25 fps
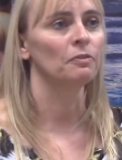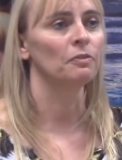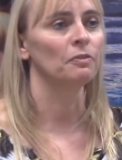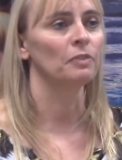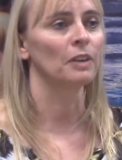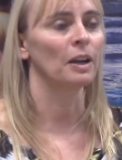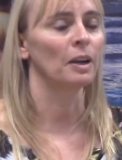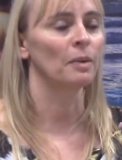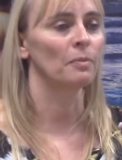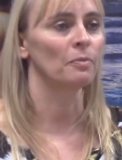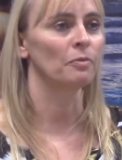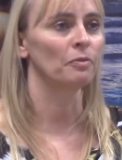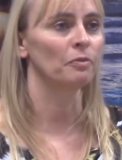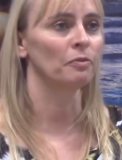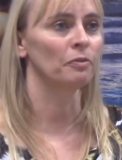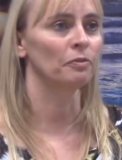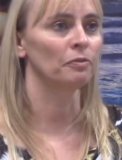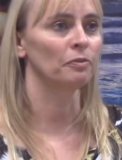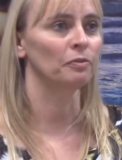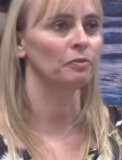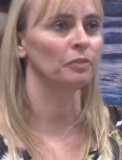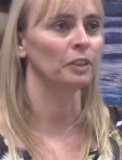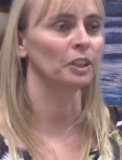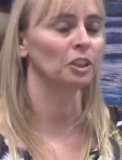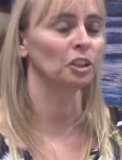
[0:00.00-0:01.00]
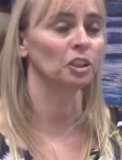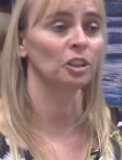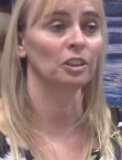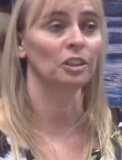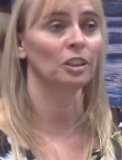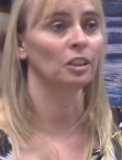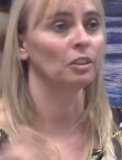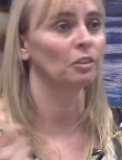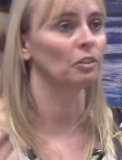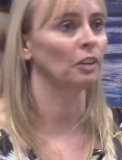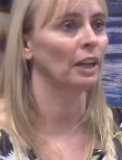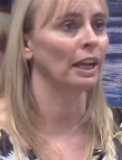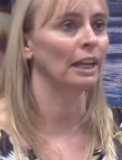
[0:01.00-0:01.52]
um, fiction
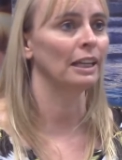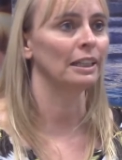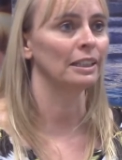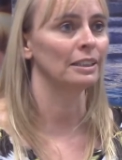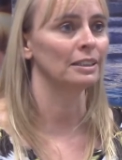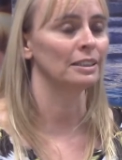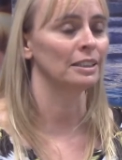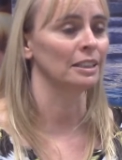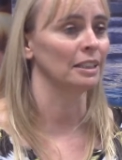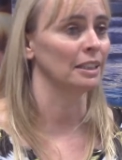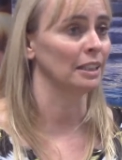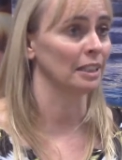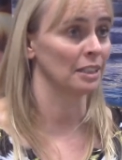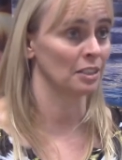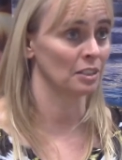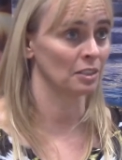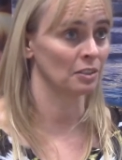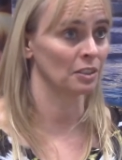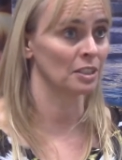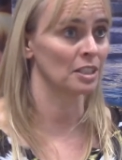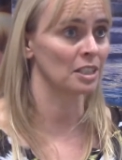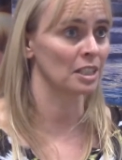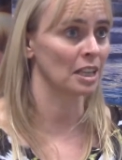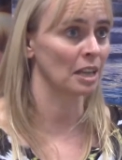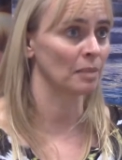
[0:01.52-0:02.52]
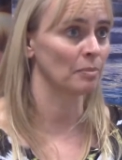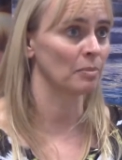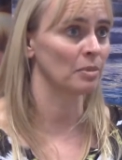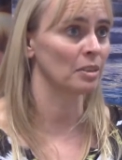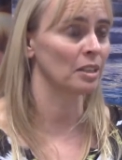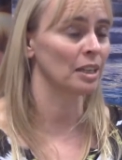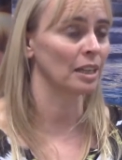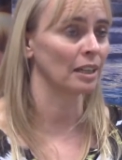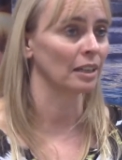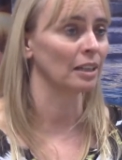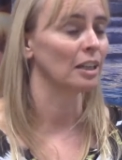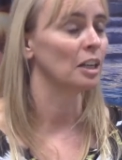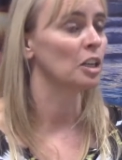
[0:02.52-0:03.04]
and reality. It's the same
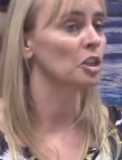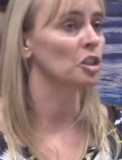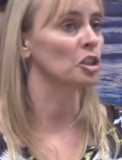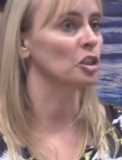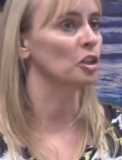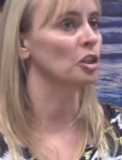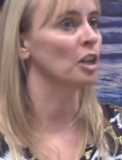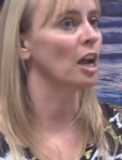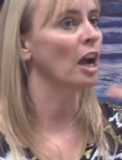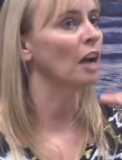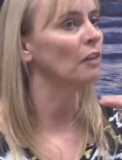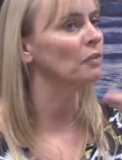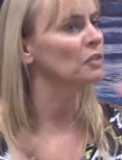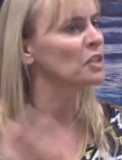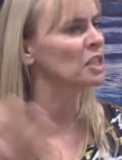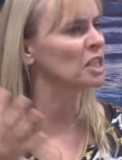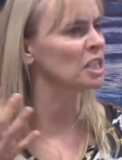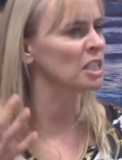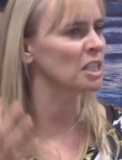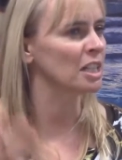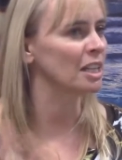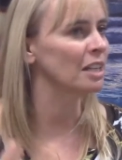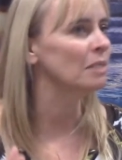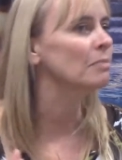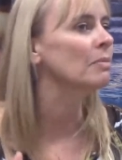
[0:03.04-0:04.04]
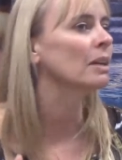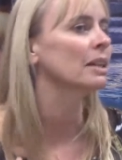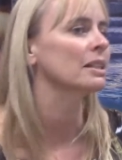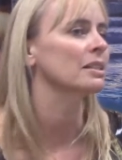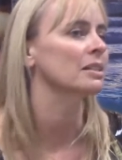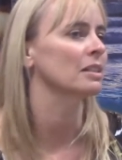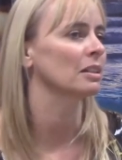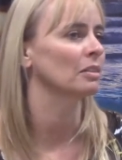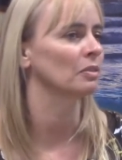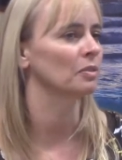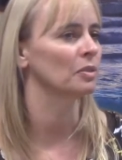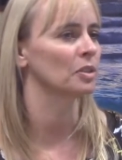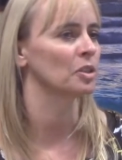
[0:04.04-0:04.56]
thing. So now I've seen
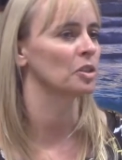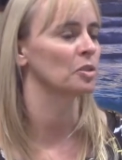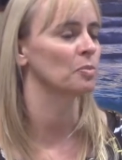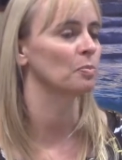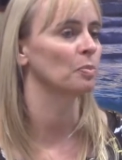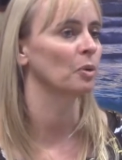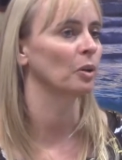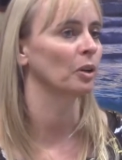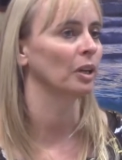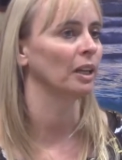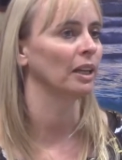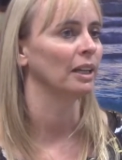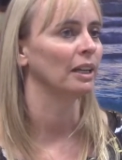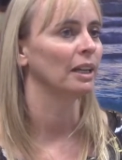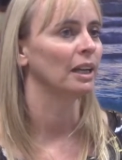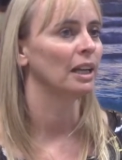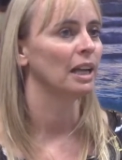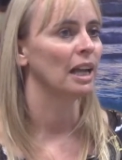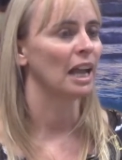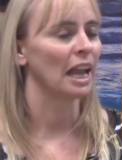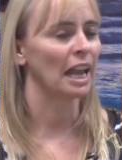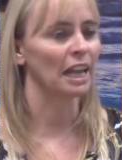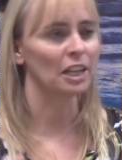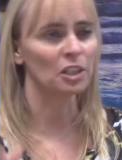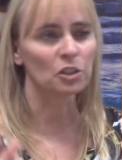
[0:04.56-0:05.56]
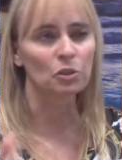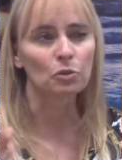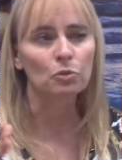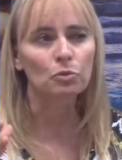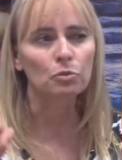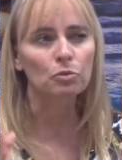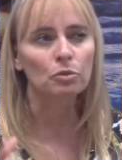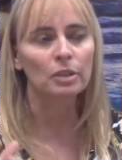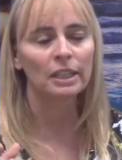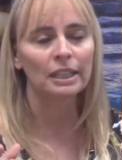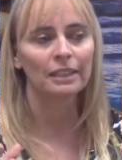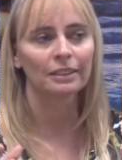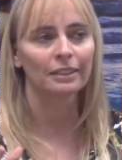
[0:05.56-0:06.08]
myself with this body. It's
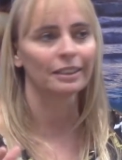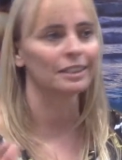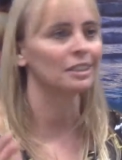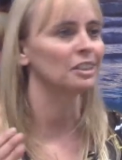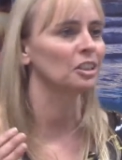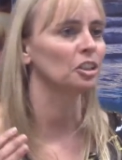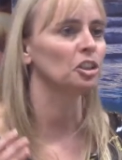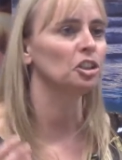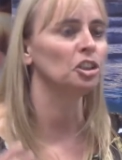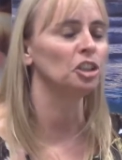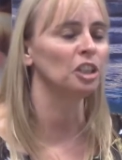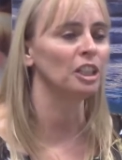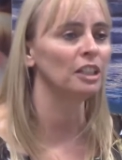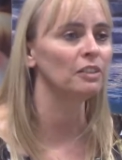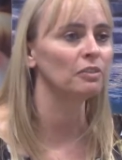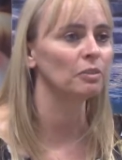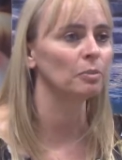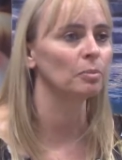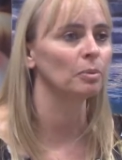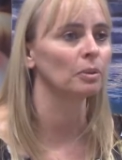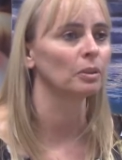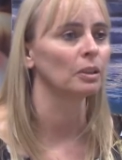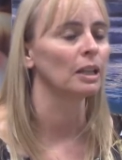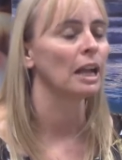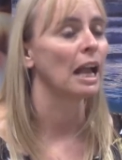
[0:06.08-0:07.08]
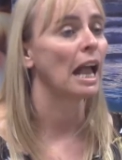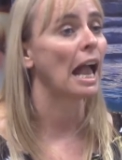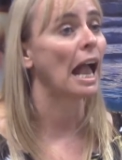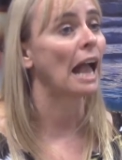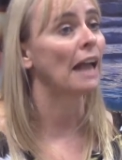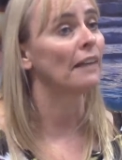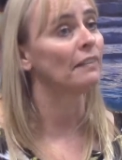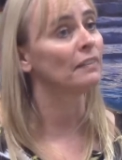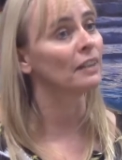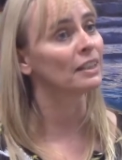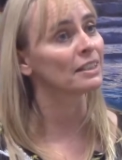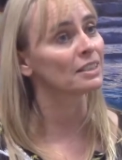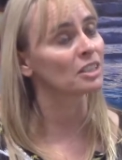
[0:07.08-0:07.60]
real, it's achievable,
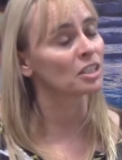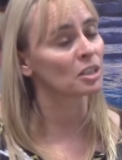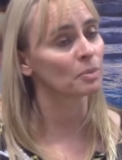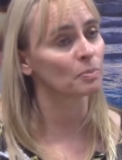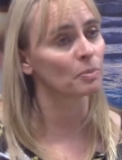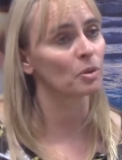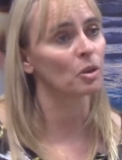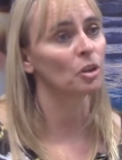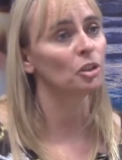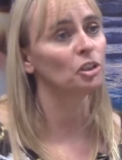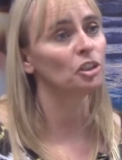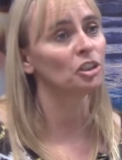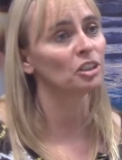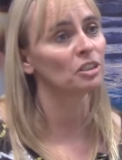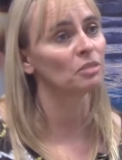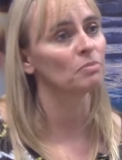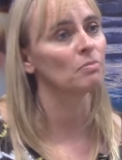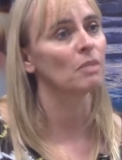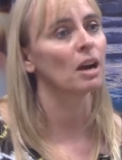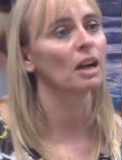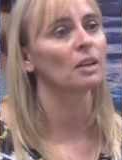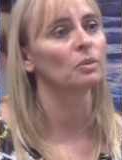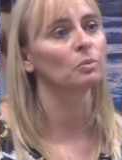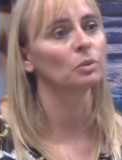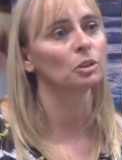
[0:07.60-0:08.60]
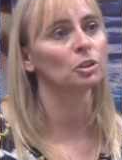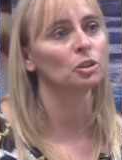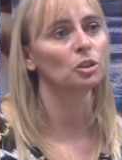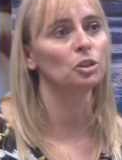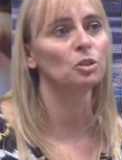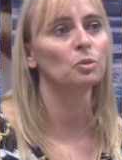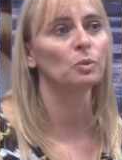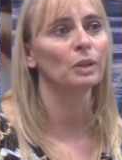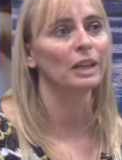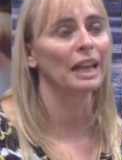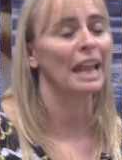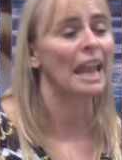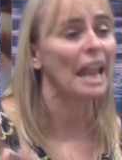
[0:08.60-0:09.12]
and that subconscious mind will do
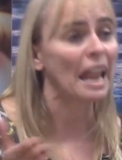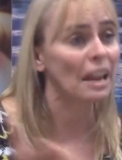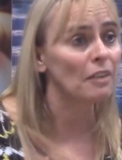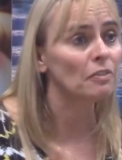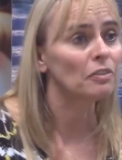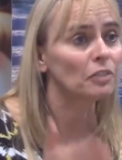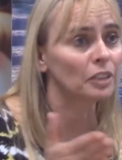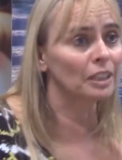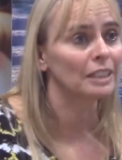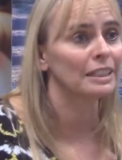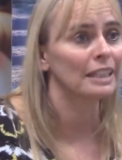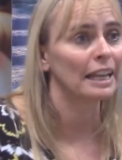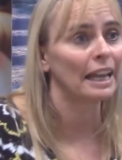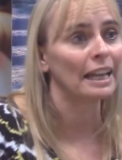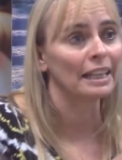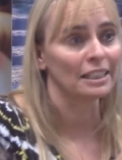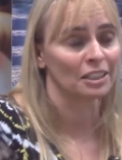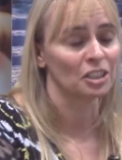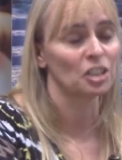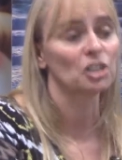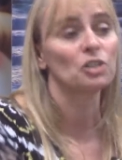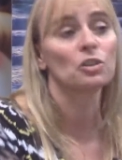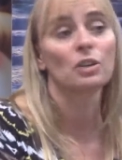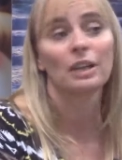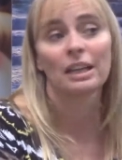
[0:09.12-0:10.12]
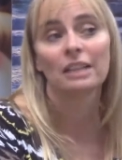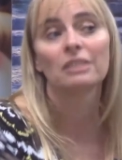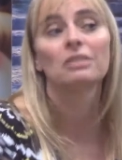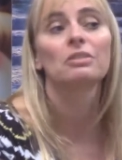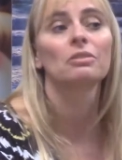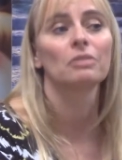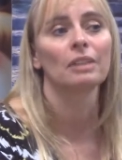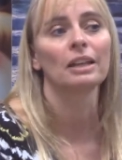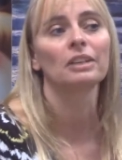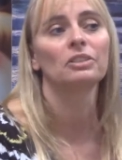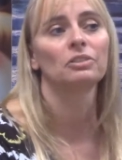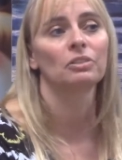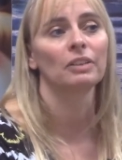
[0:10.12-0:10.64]
whatever it can to get to
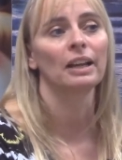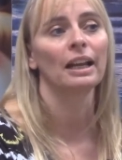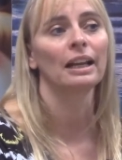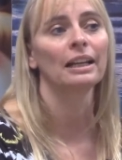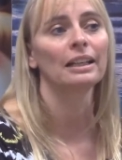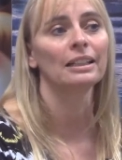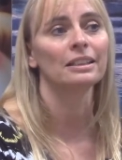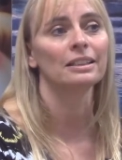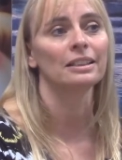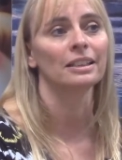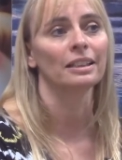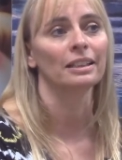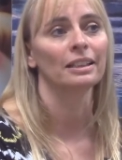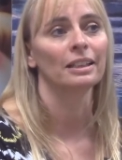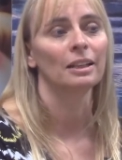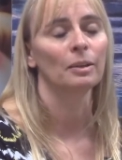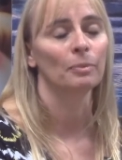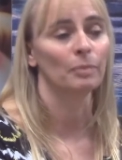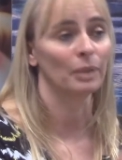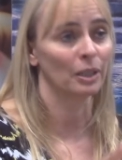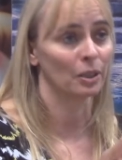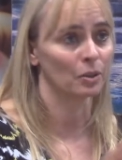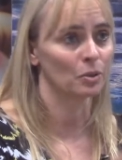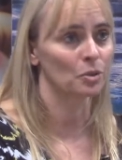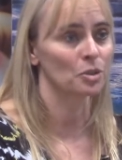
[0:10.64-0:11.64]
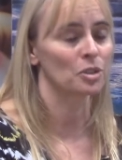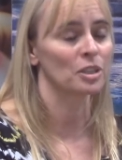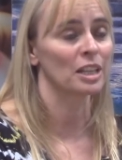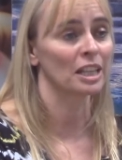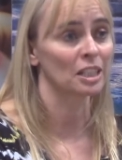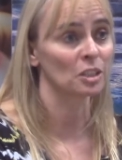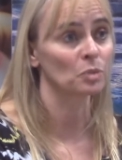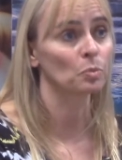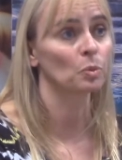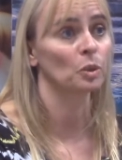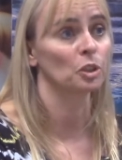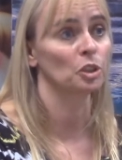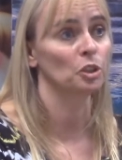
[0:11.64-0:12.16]
that reality because
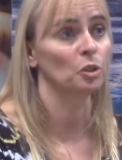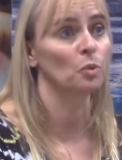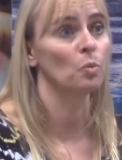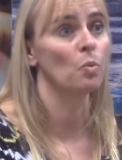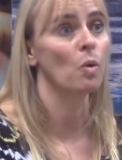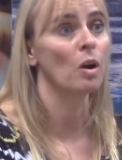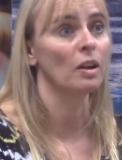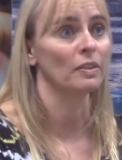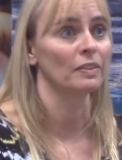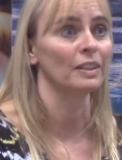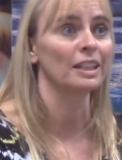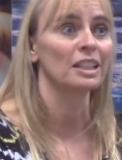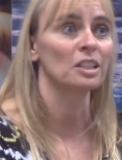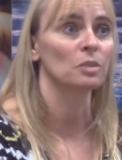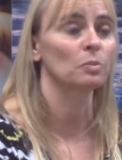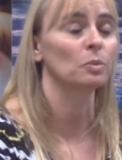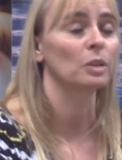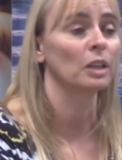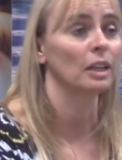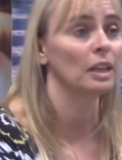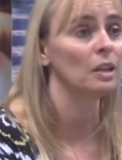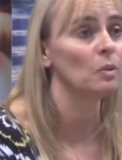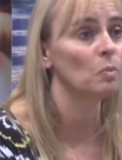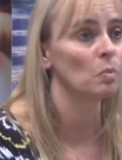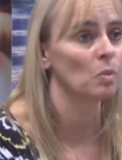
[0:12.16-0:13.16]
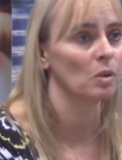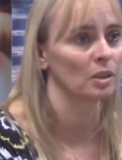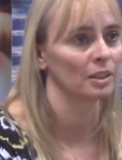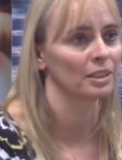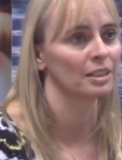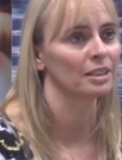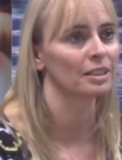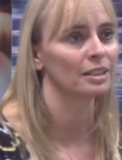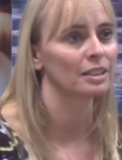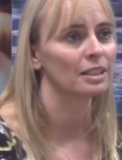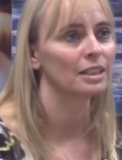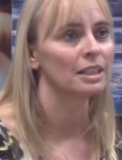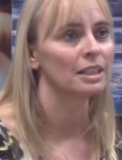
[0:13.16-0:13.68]
that's what you want, that's what it wants.